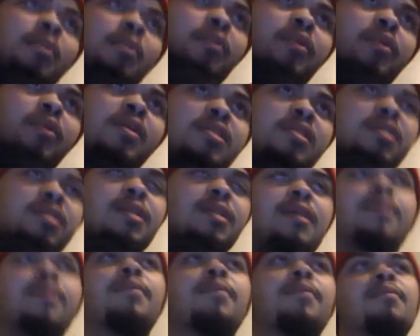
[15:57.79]
I'm really,
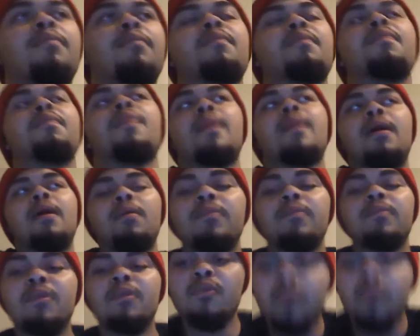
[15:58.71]
really valued. I'm gonna
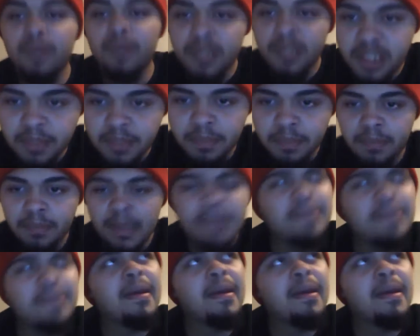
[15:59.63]
be really, uh, maybe